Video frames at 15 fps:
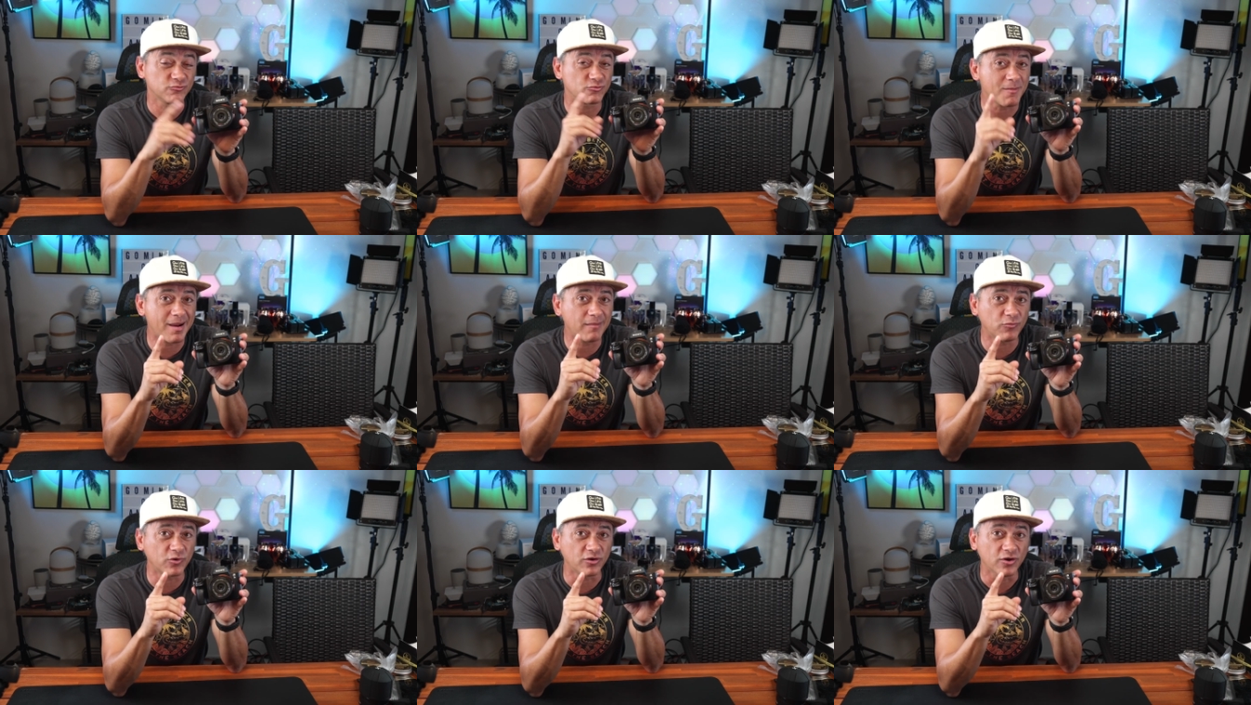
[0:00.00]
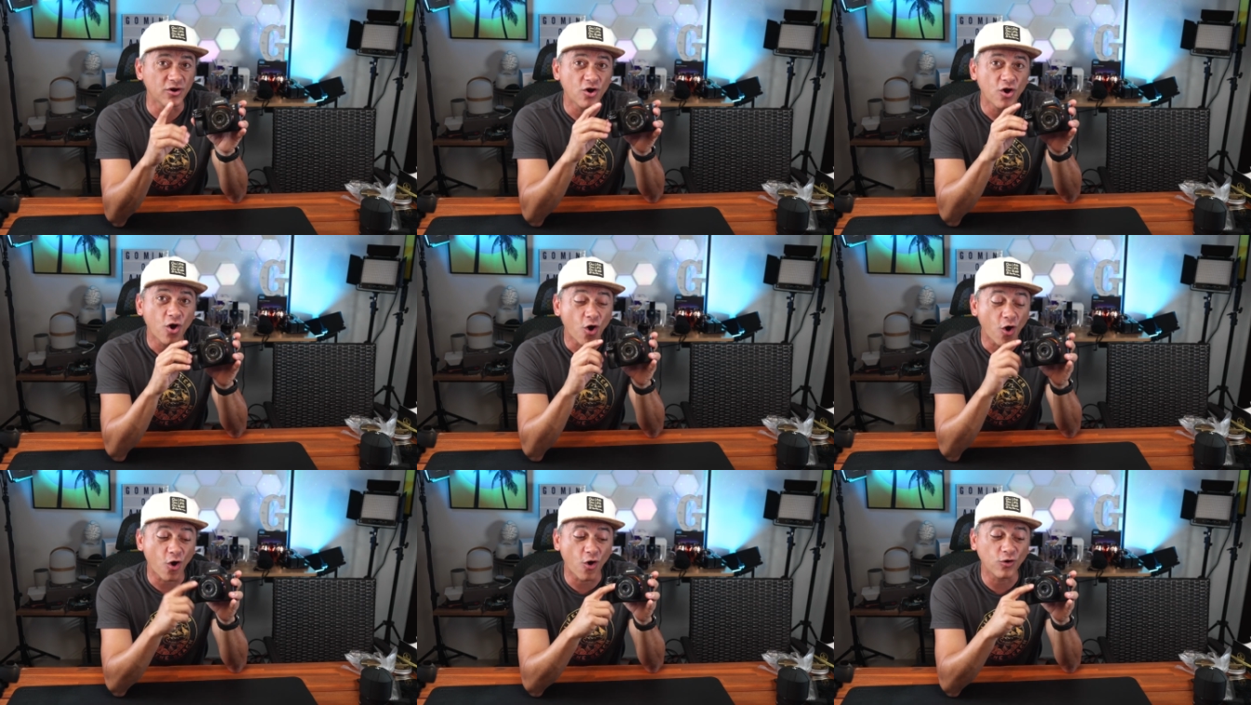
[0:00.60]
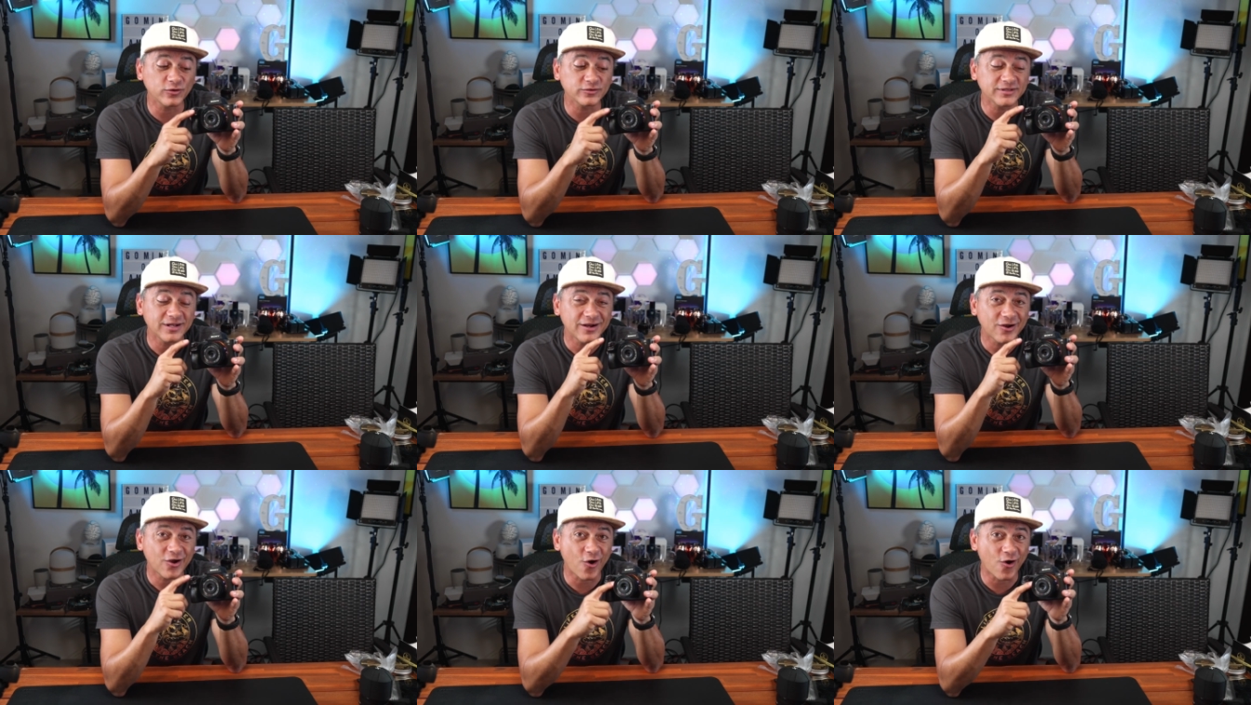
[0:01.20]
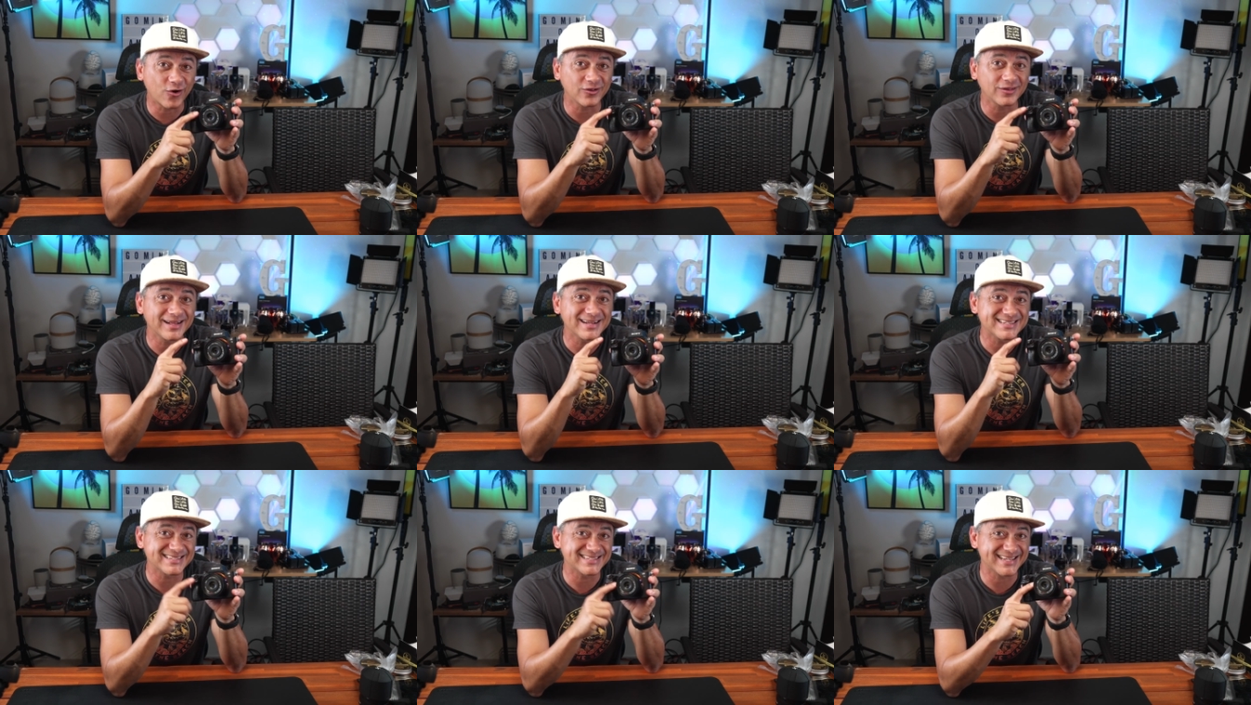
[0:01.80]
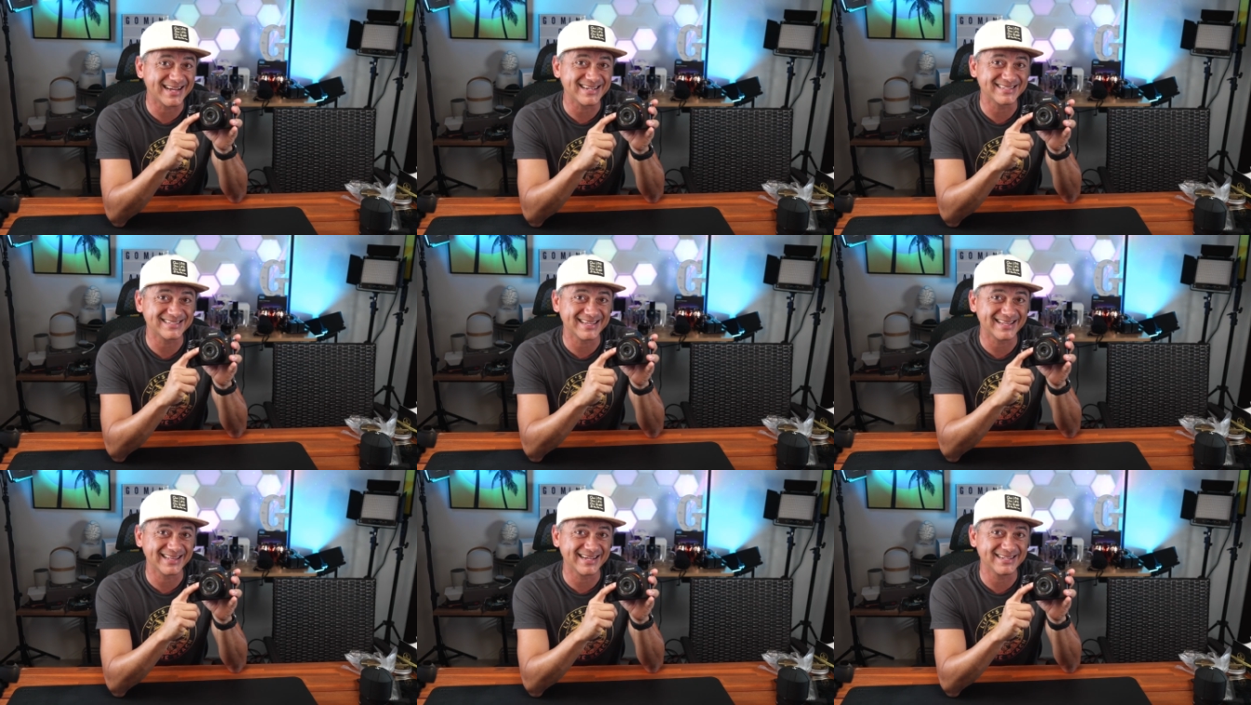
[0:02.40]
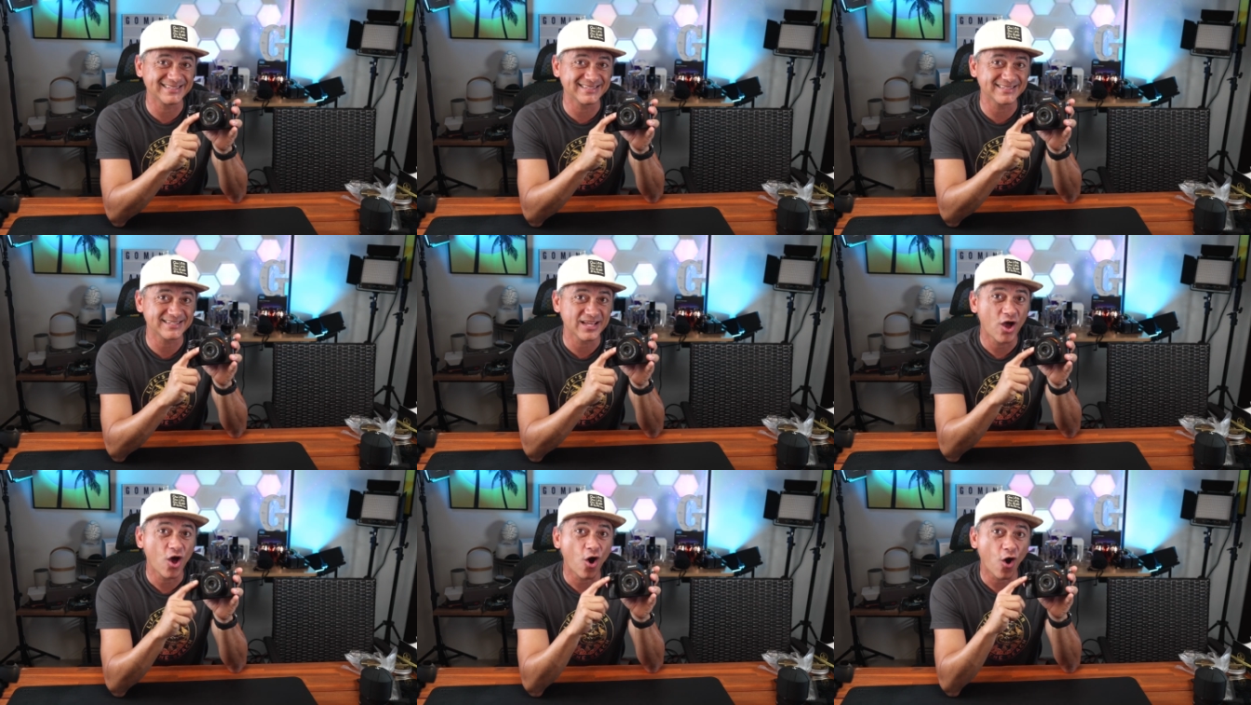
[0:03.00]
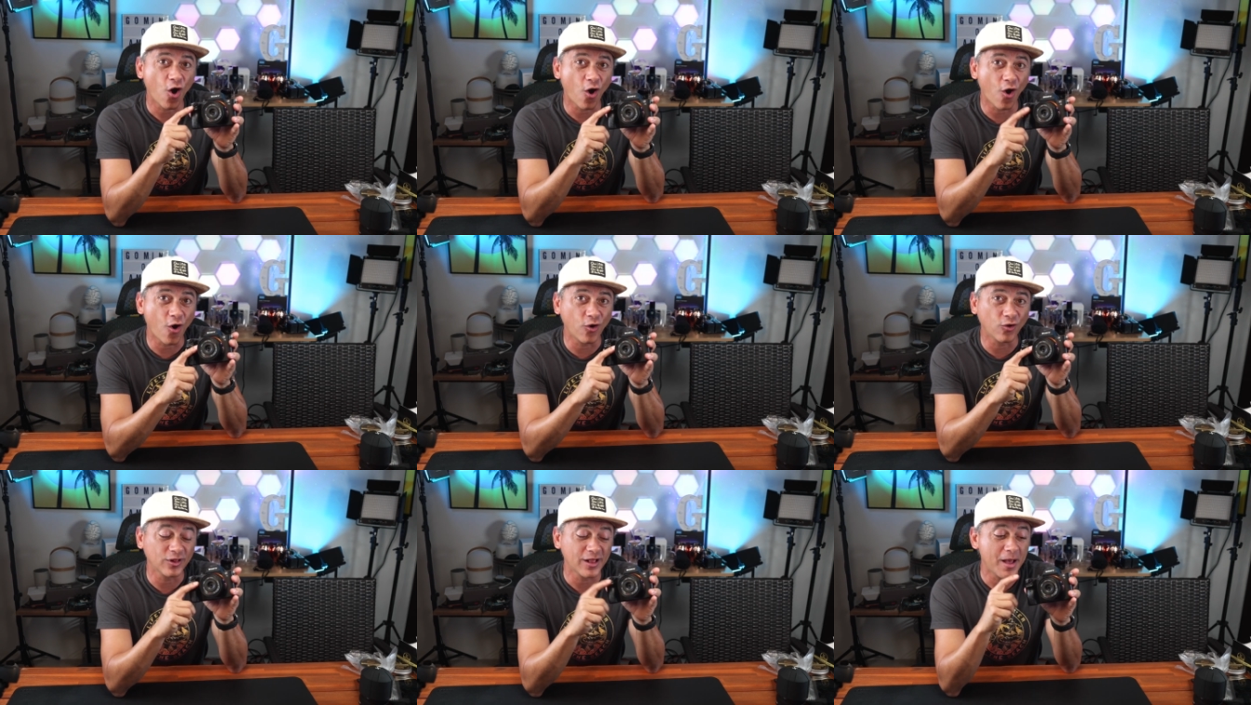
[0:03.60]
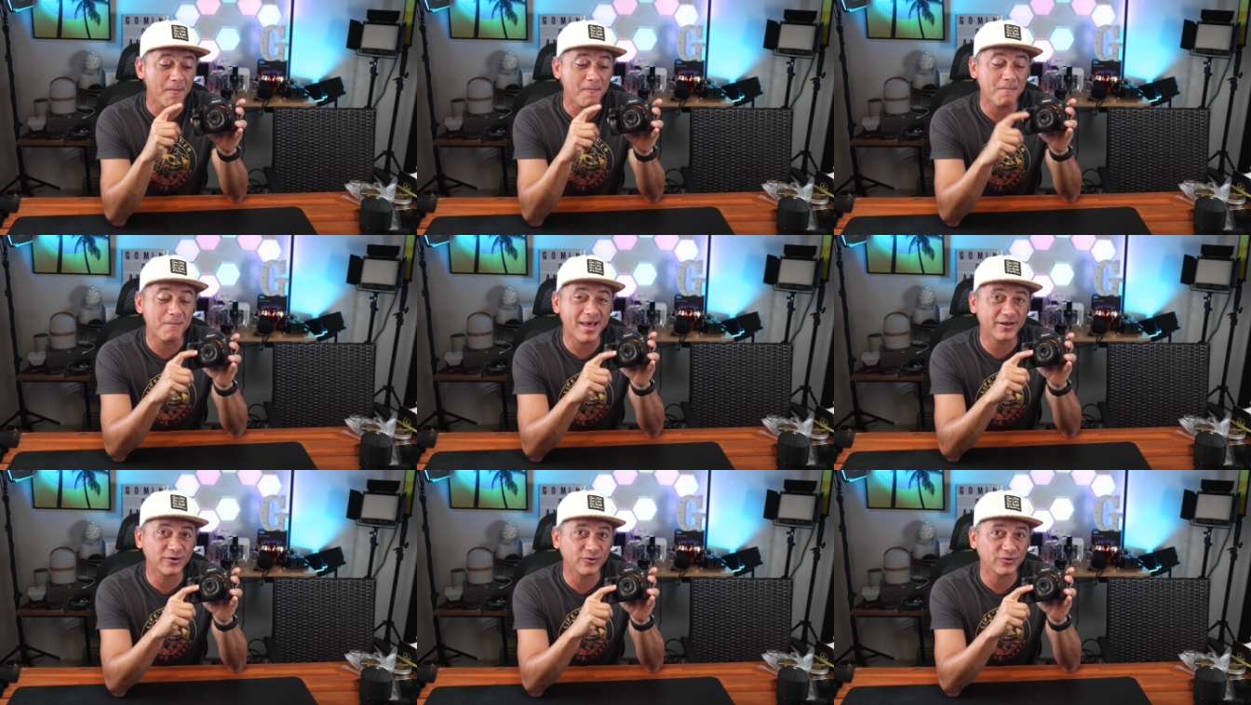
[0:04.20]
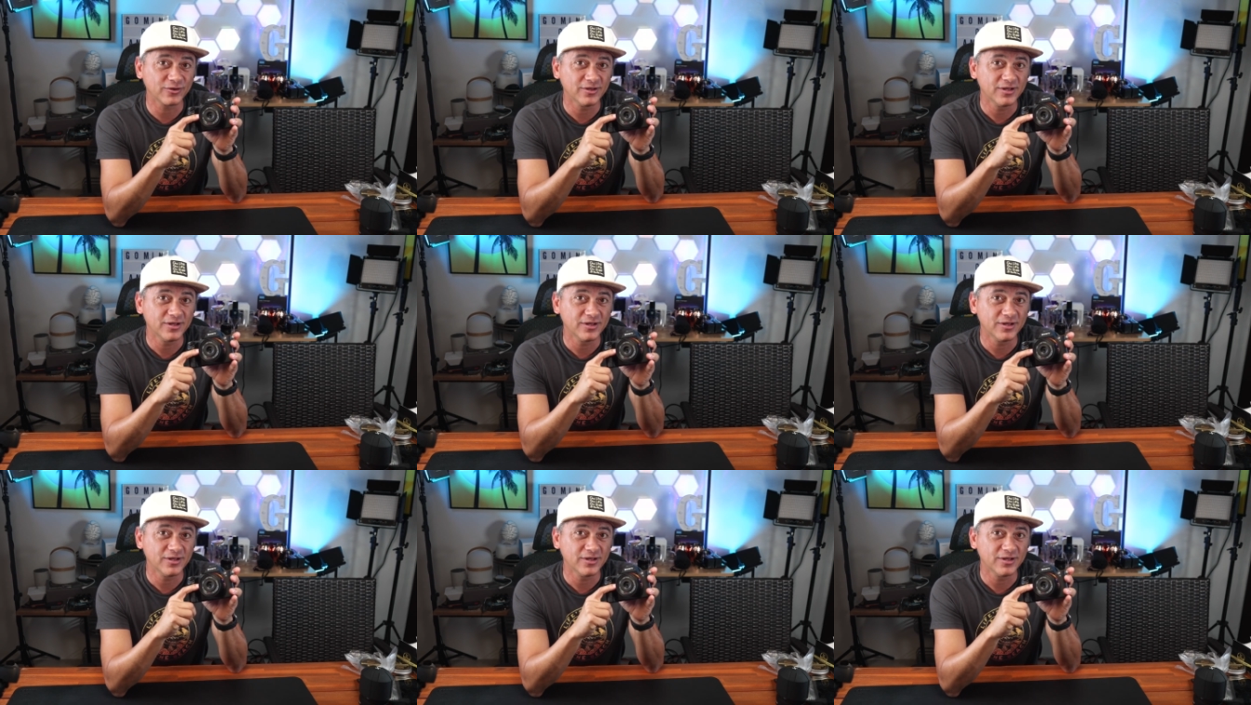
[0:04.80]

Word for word: Remember, all Carl Zeiss lens, all metal,